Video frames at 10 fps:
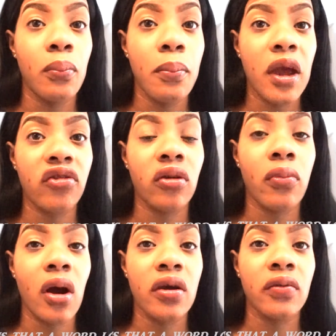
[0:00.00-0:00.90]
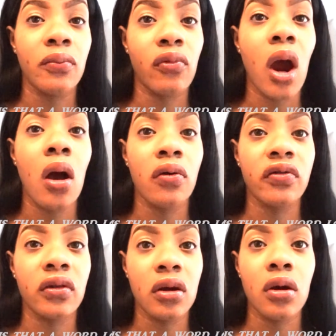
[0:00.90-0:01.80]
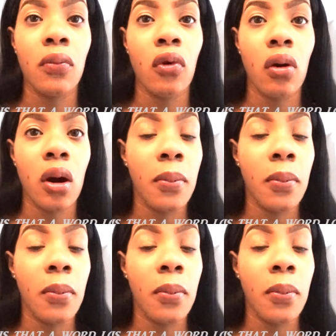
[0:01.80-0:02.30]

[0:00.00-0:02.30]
makes your brows look more